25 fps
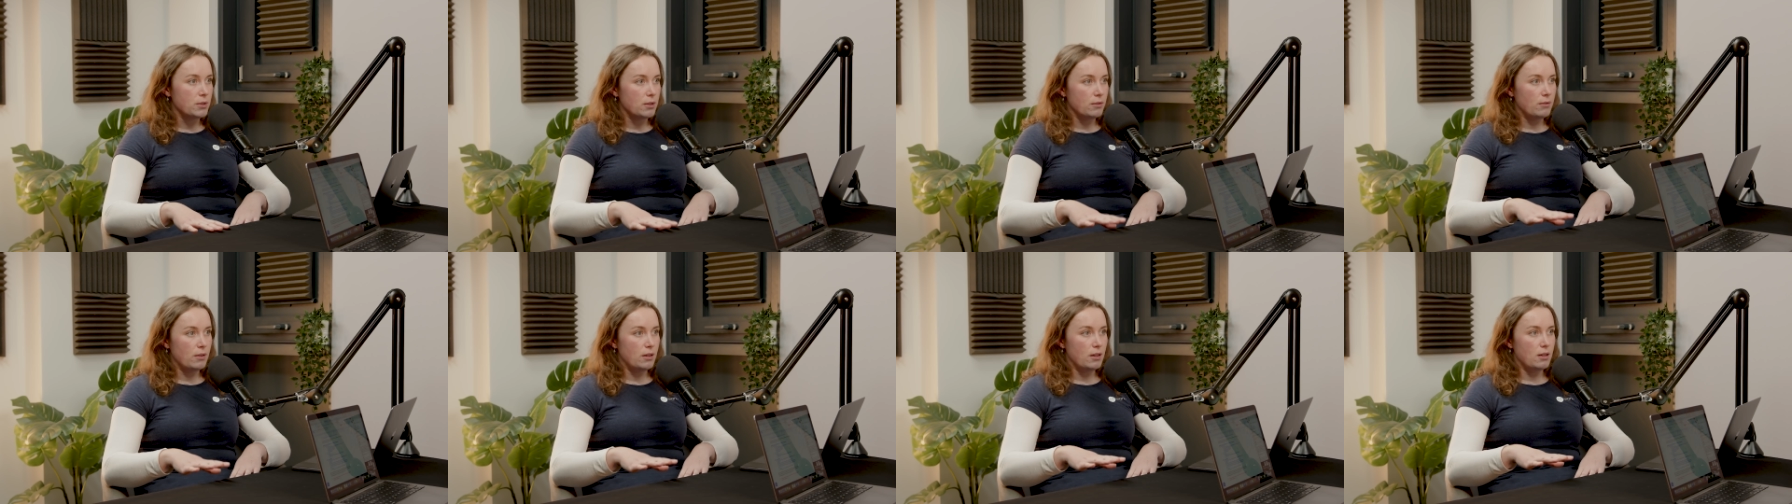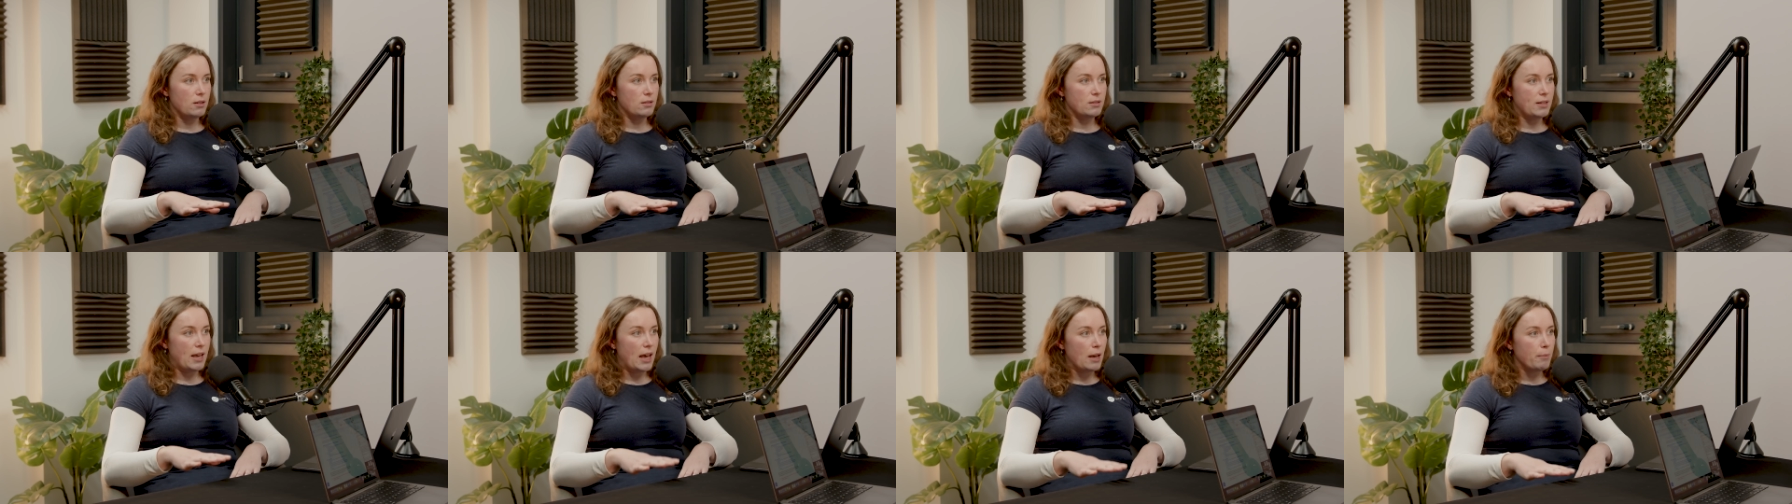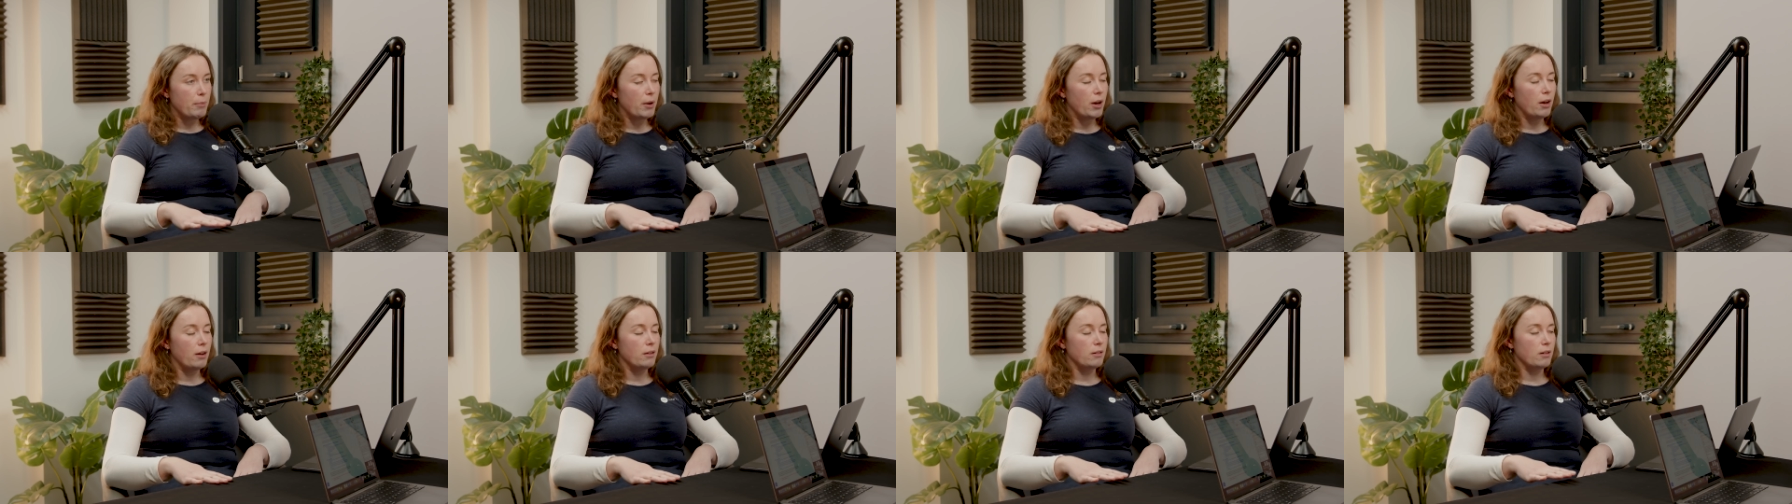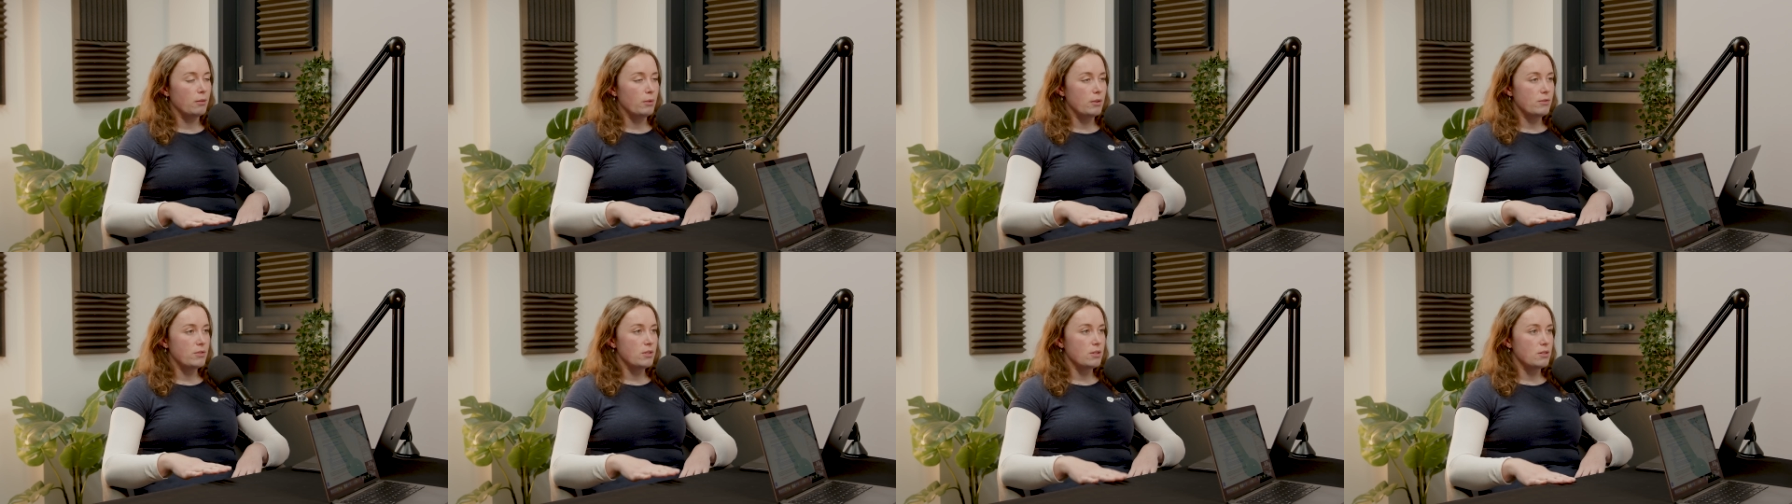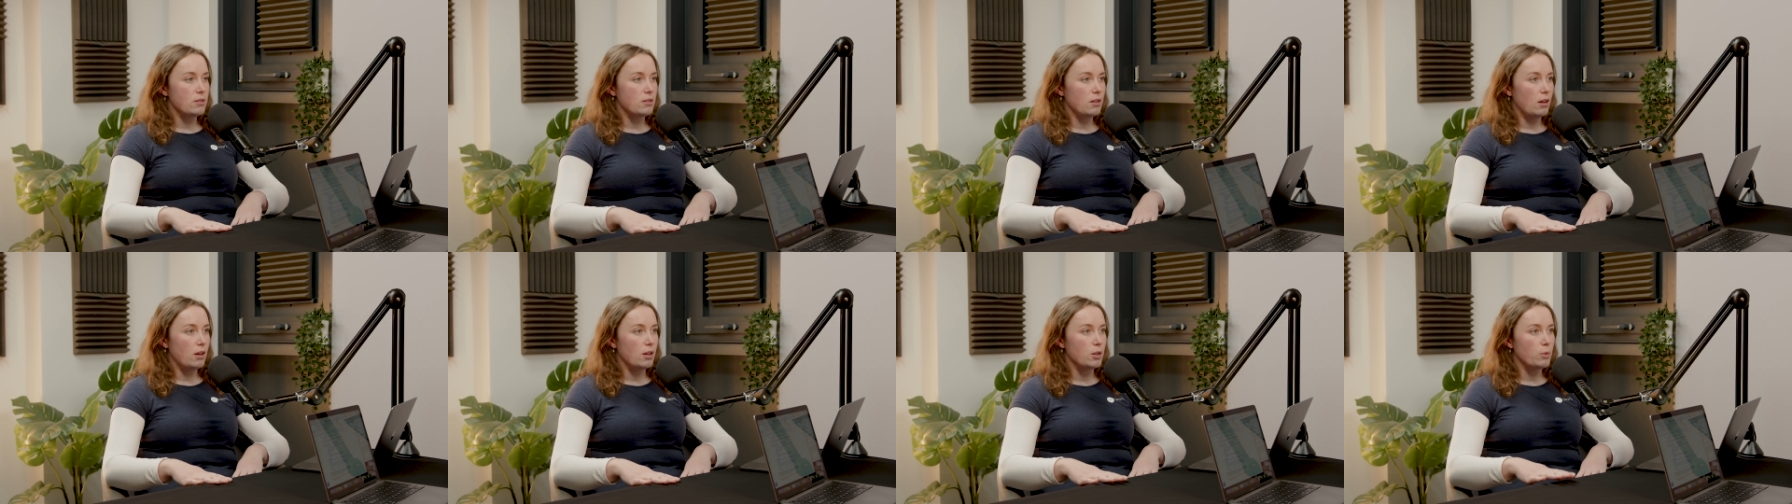of a tech partner we've just
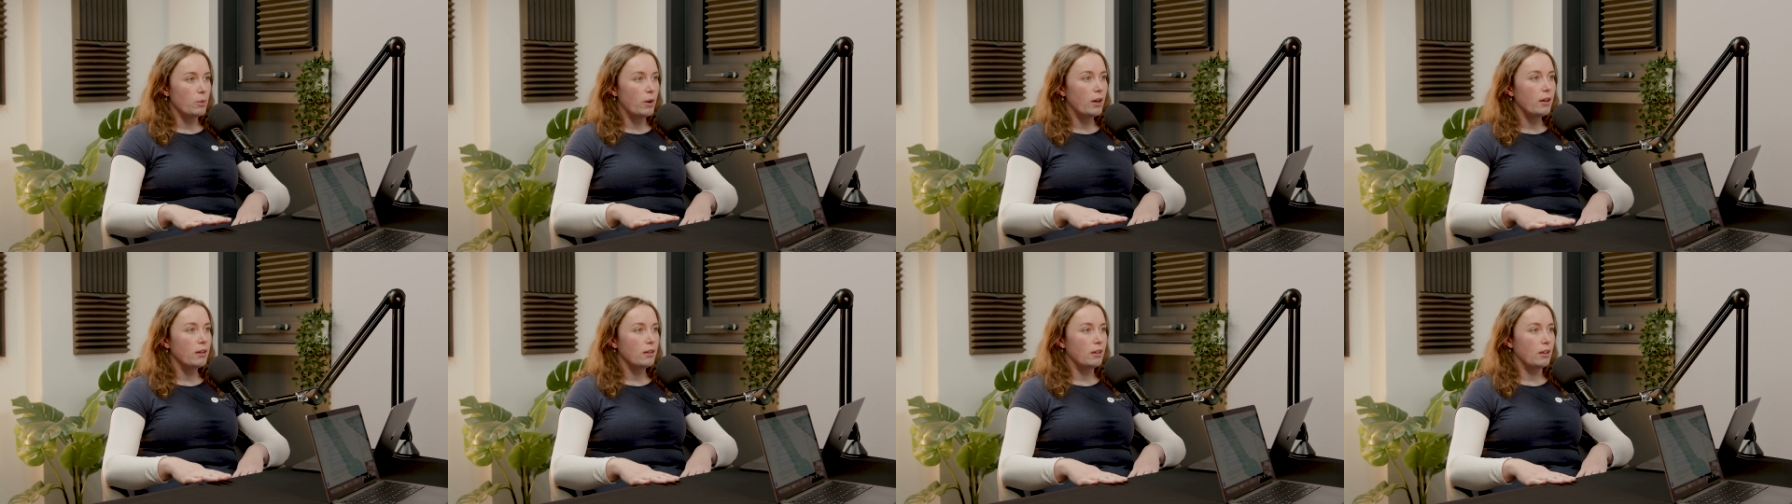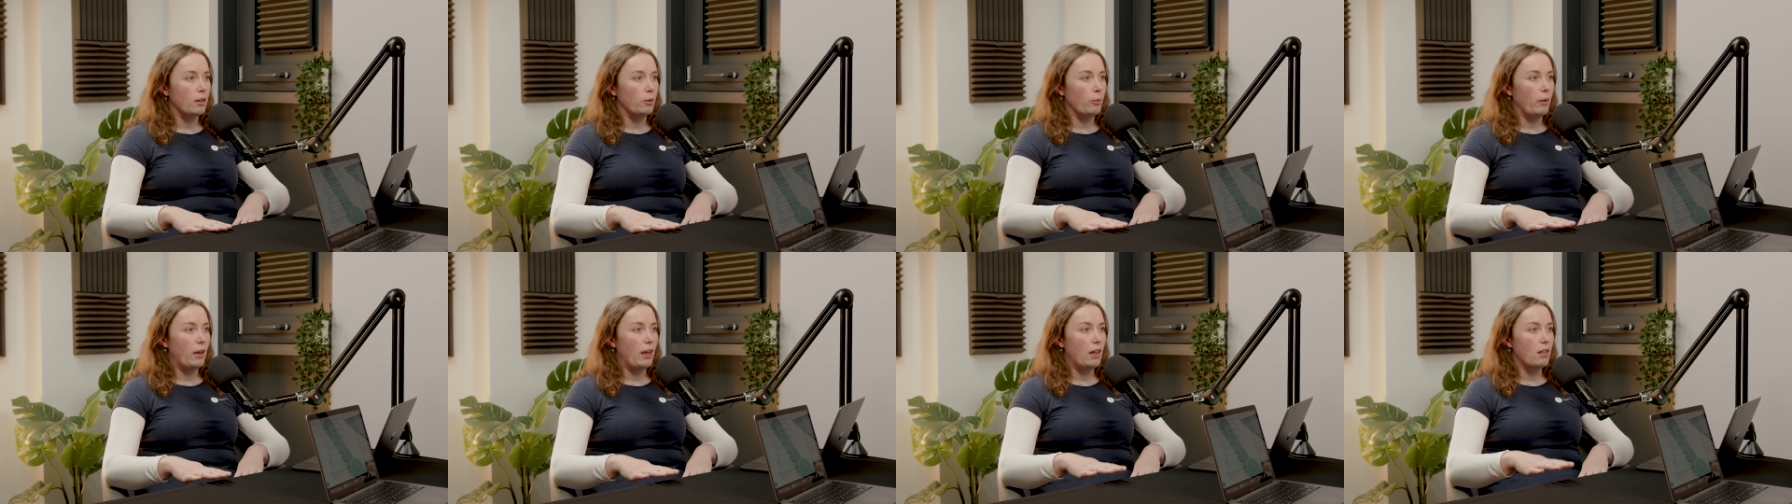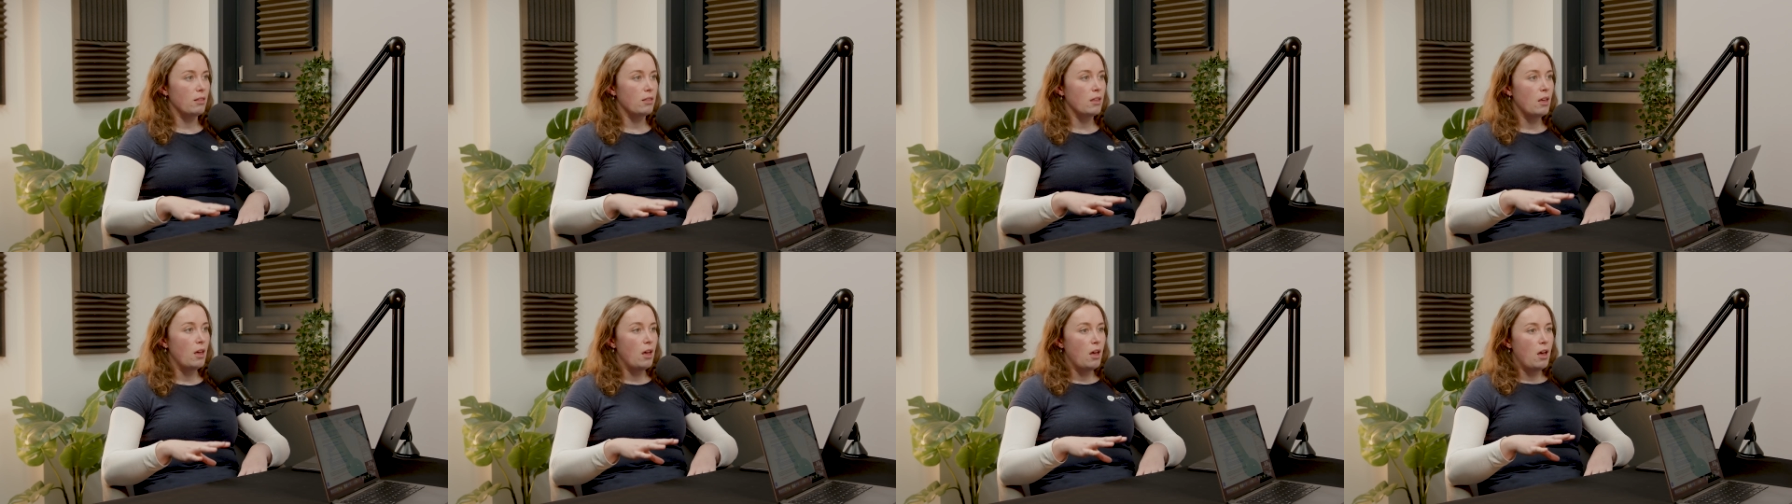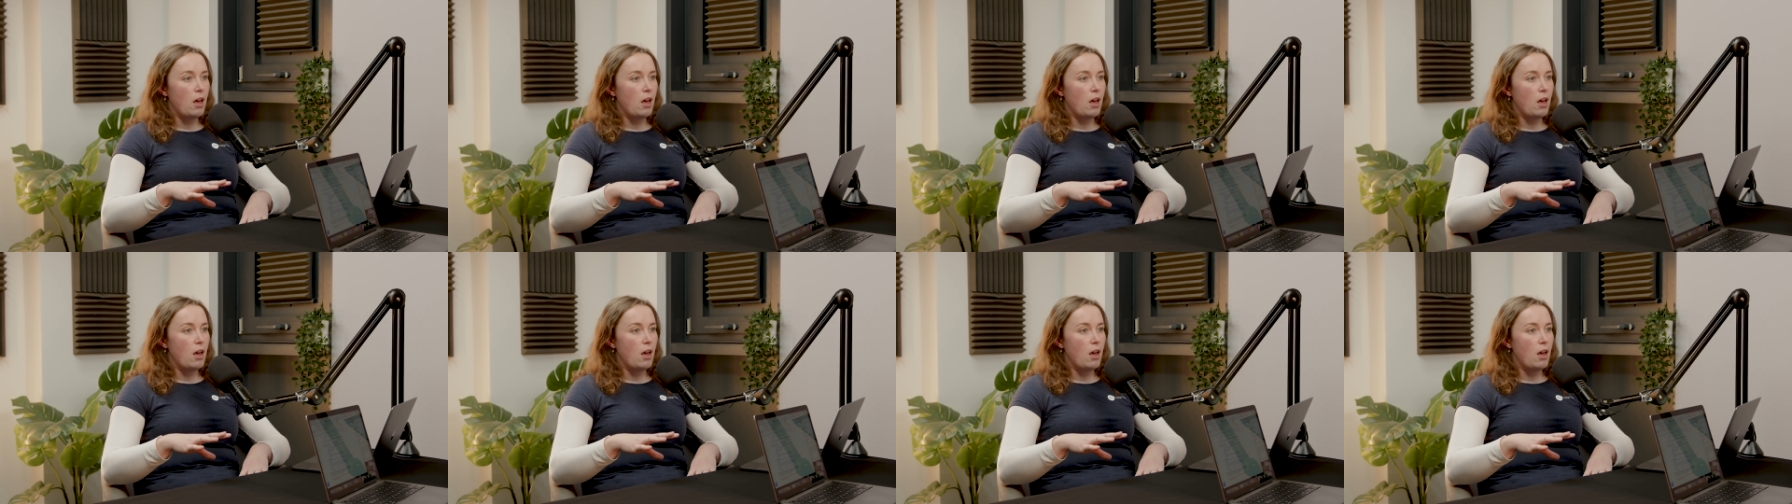started working with